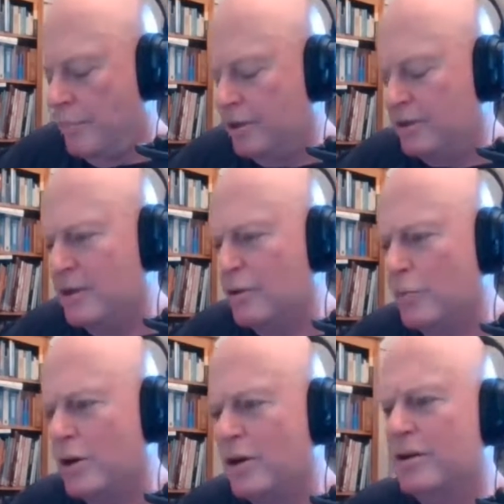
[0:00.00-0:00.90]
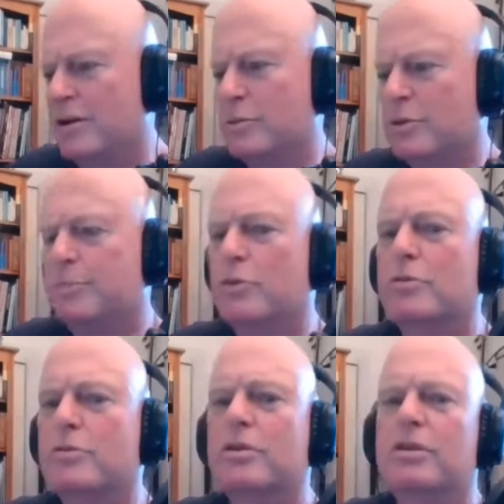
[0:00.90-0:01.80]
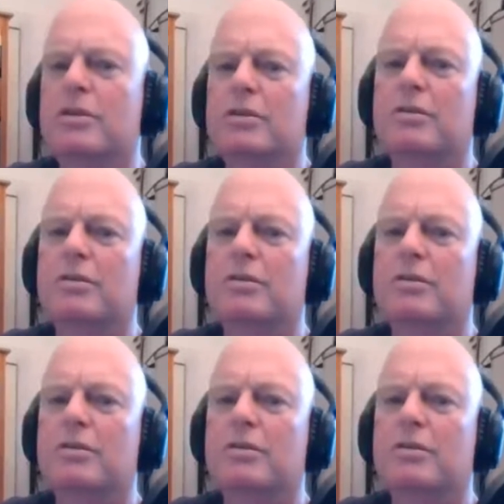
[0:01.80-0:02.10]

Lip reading: Bitter words were spoken,